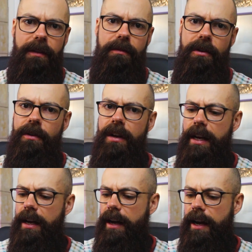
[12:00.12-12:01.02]
through.
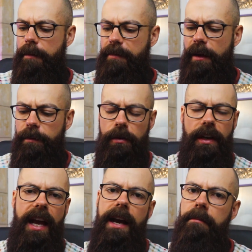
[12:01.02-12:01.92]
Um, if you
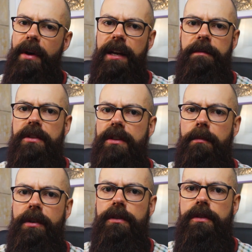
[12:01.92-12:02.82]
can, pay for
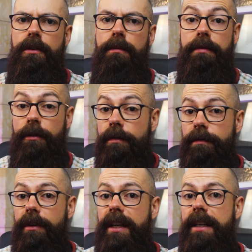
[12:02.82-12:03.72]
someone to
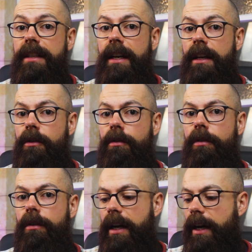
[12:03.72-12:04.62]
proofread
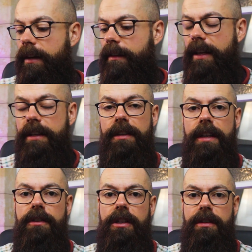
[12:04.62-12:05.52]
your uh,
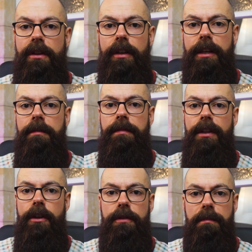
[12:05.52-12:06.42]
thesis, just looking for
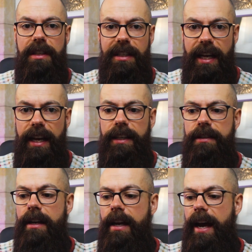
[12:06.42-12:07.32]
those
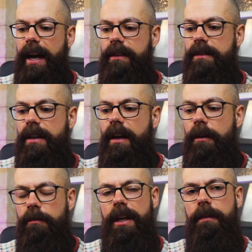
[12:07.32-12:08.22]
mistakes. And uh, I
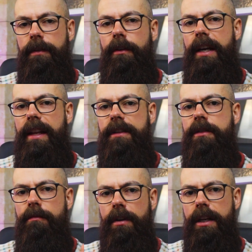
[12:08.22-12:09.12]
really feel like that's
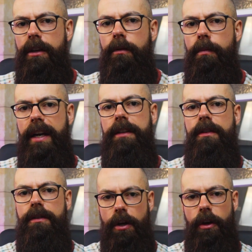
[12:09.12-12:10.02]
a really good way
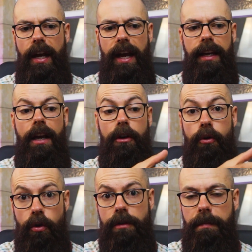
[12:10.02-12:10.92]
to turn a
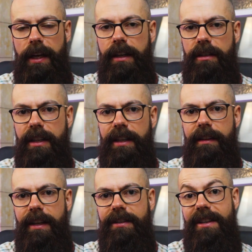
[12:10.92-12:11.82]
good PhD
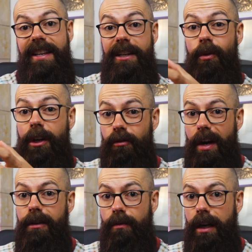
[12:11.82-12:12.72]
thesis into a
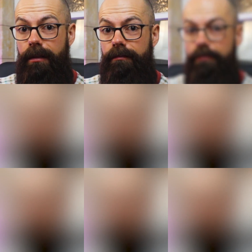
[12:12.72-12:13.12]
great one.